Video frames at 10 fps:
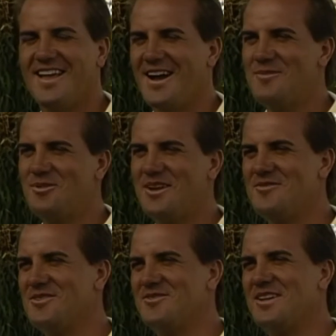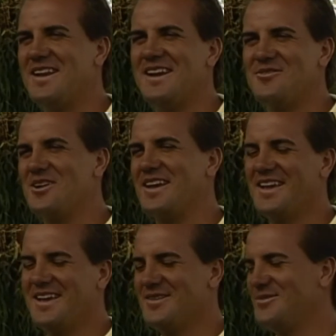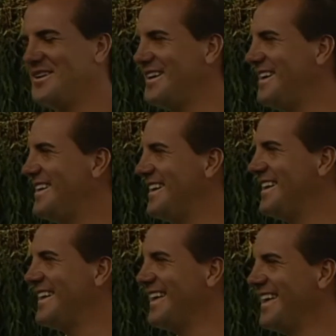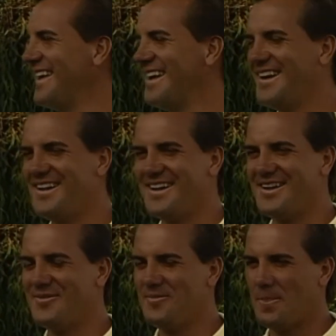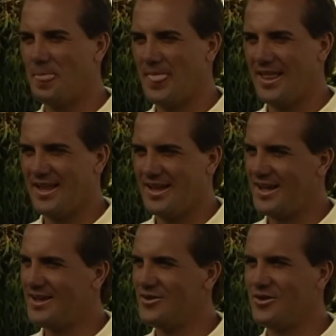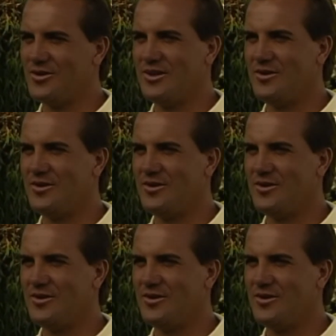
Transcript: I play every event anyway, but... I don't know.